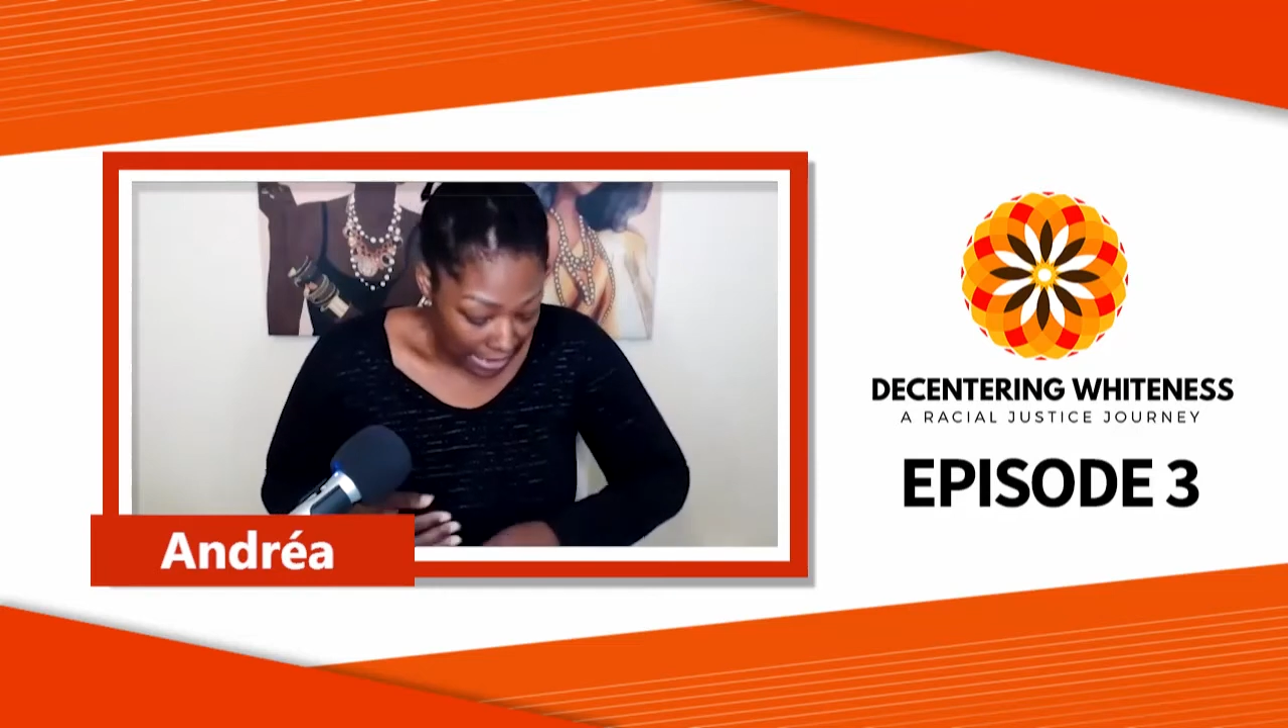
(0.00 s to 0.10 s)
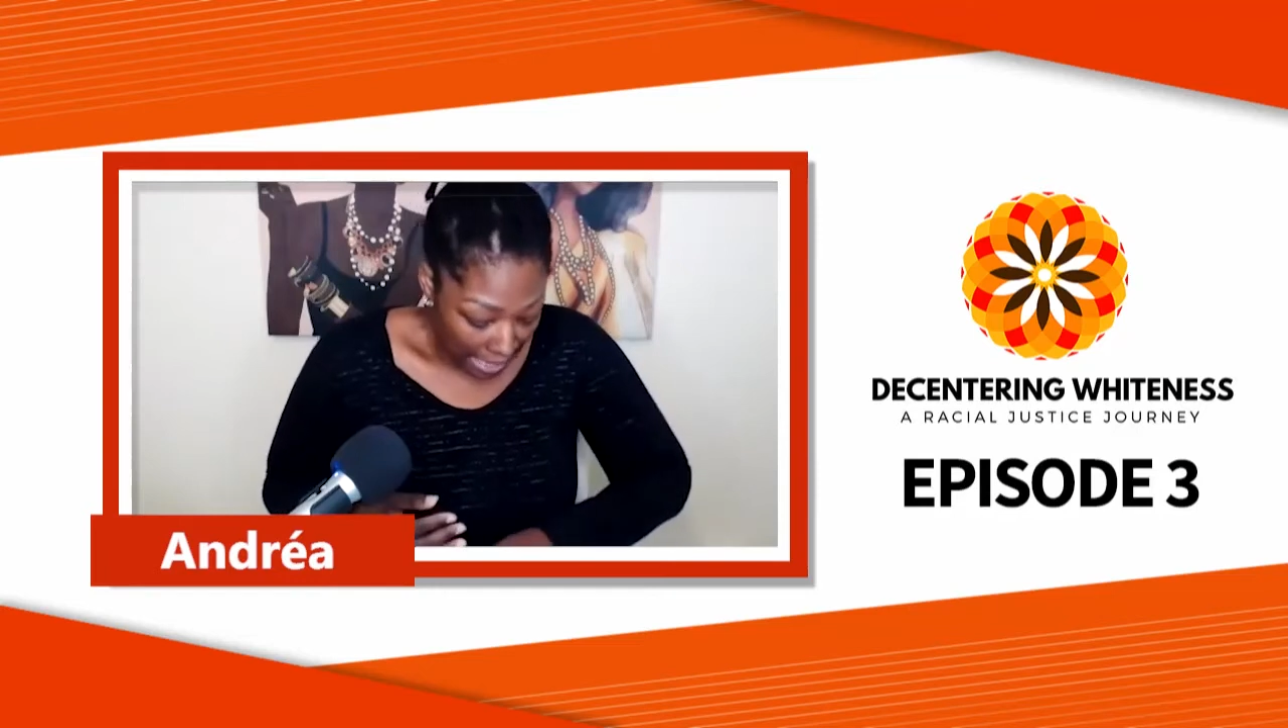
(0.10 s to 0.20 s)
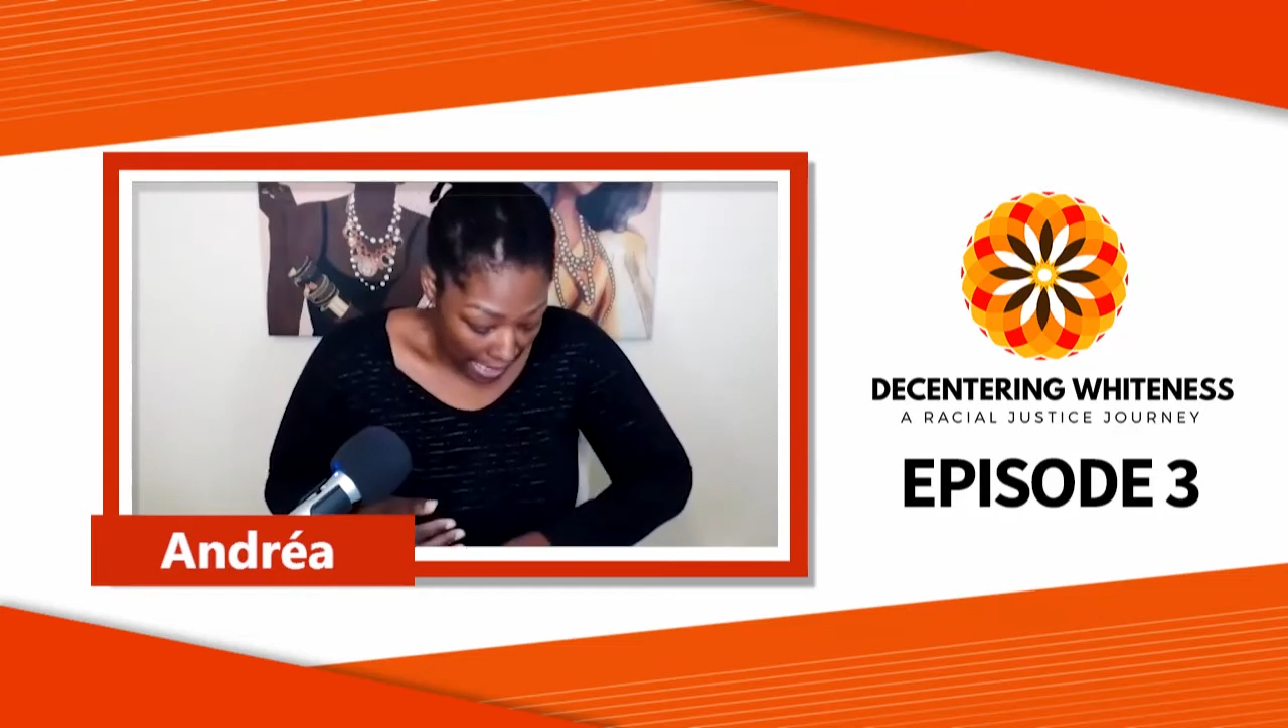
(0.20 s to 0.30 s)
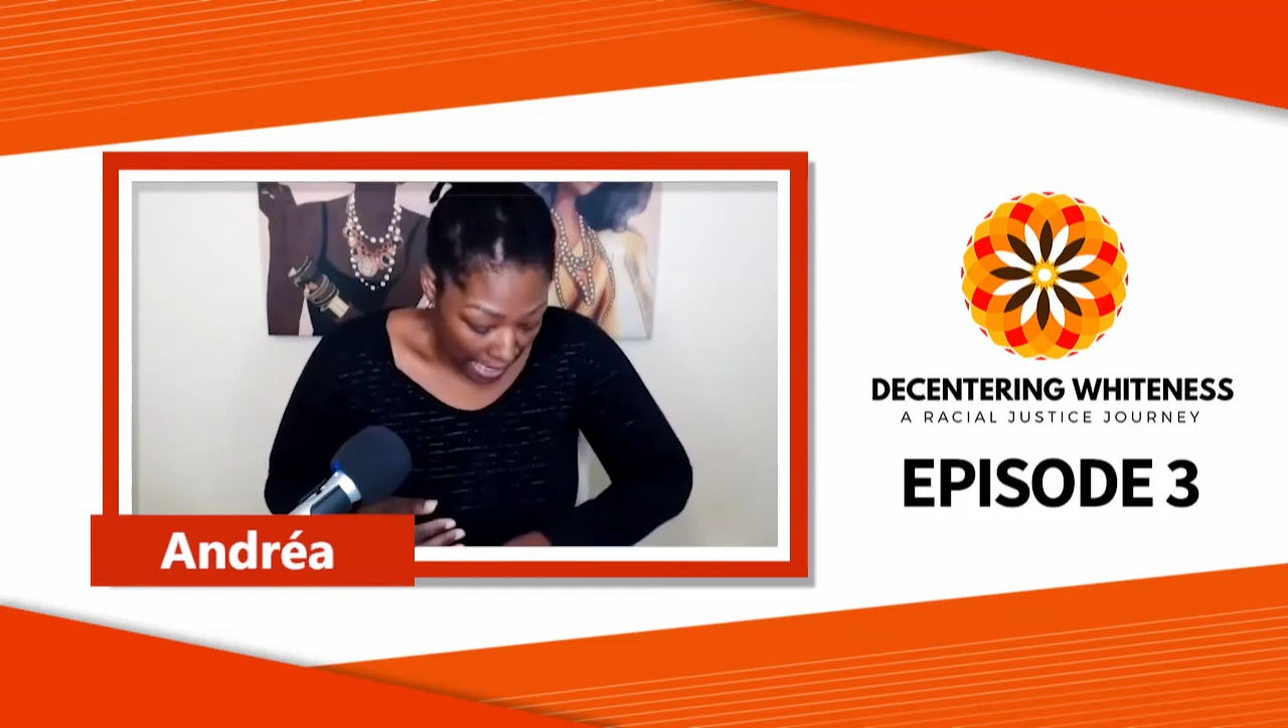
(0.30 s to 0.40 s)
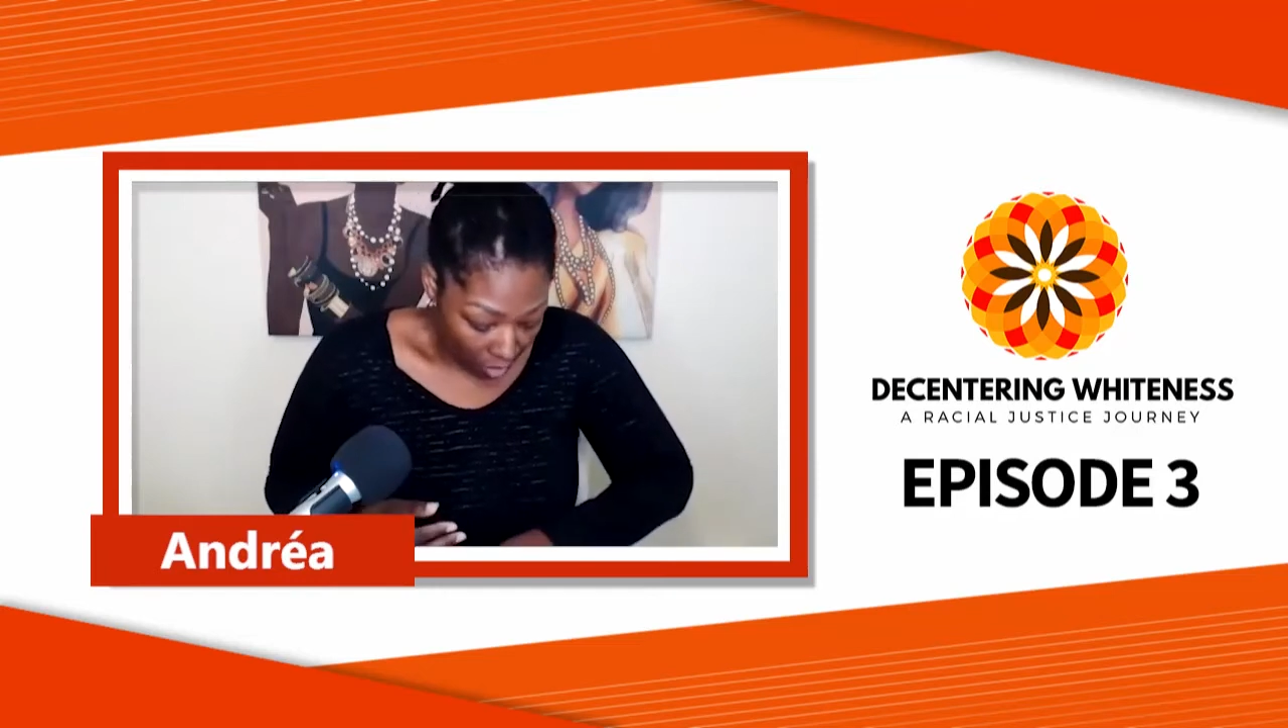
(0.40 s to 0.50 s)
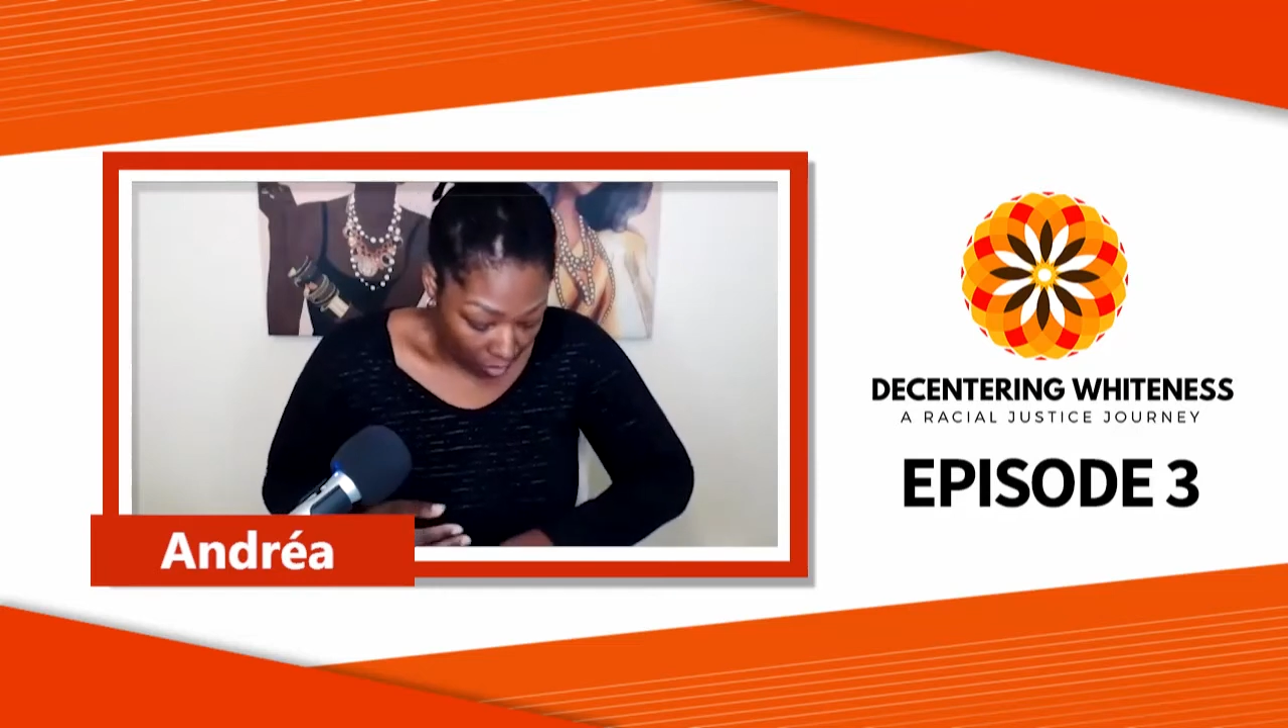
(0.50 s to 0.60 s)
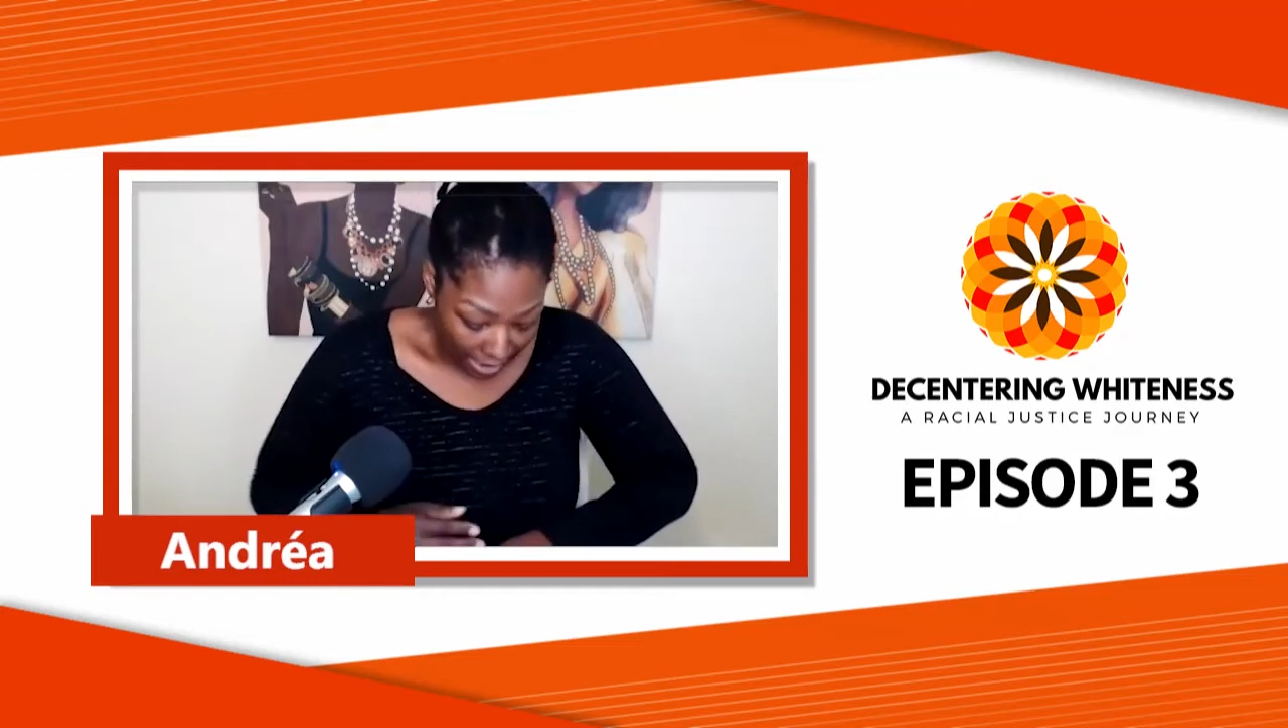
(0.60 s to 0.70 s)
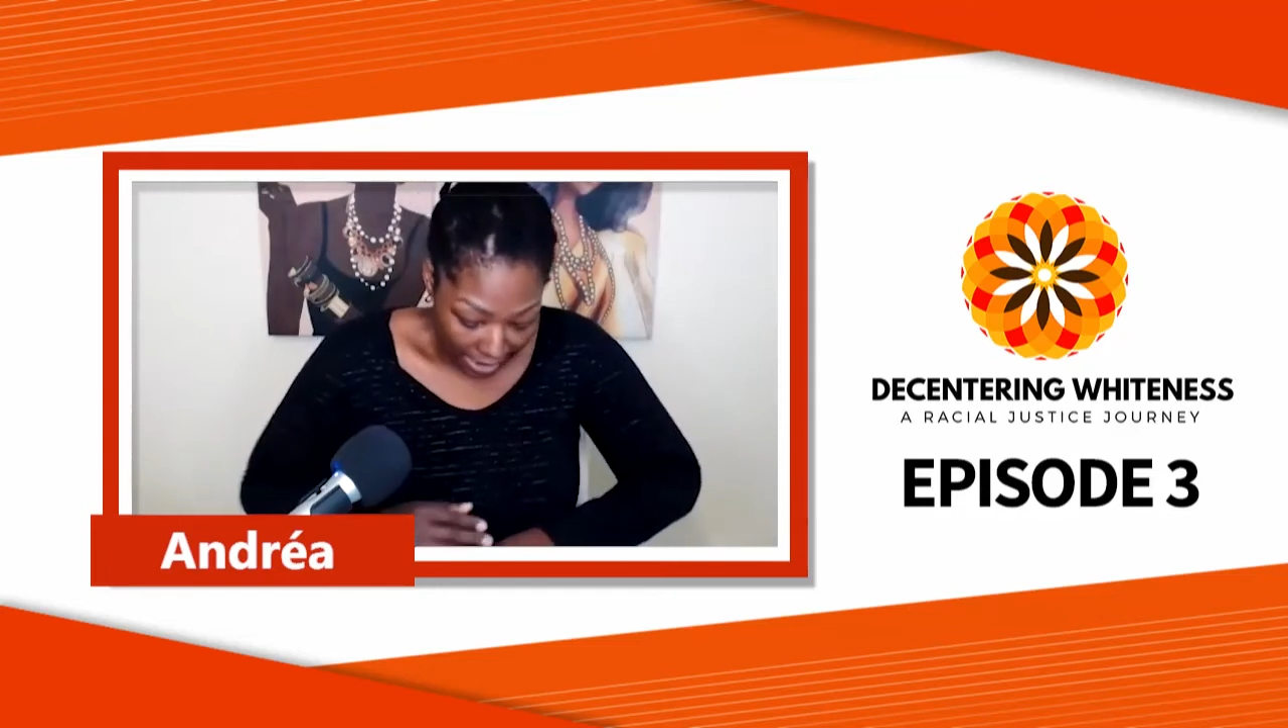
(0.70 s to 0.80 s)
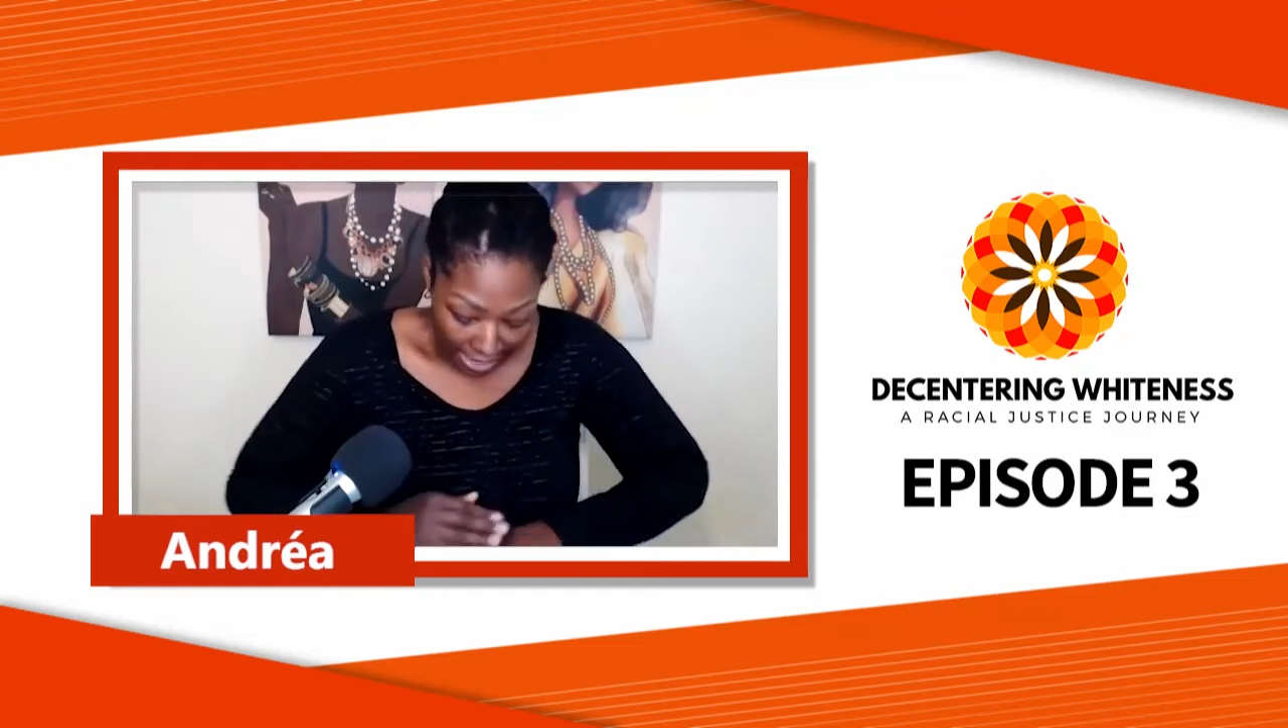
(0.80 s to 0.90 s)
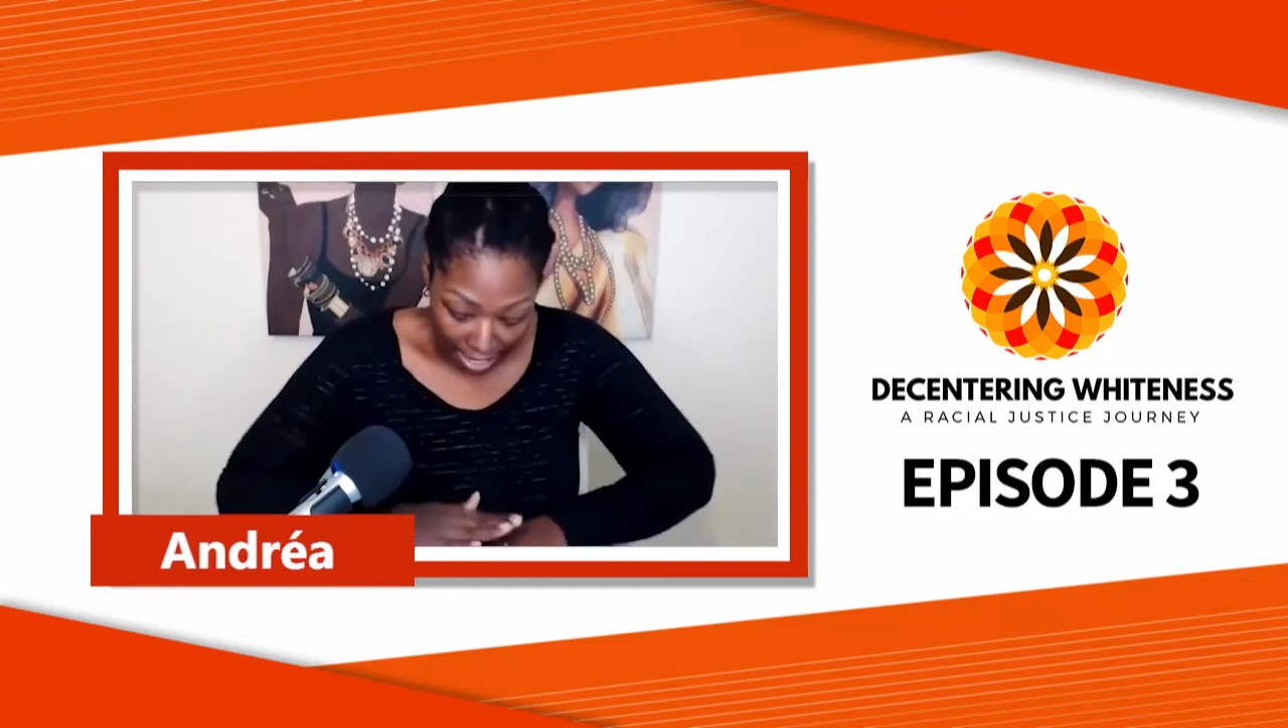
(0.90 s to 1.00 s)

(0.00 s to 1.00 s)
down like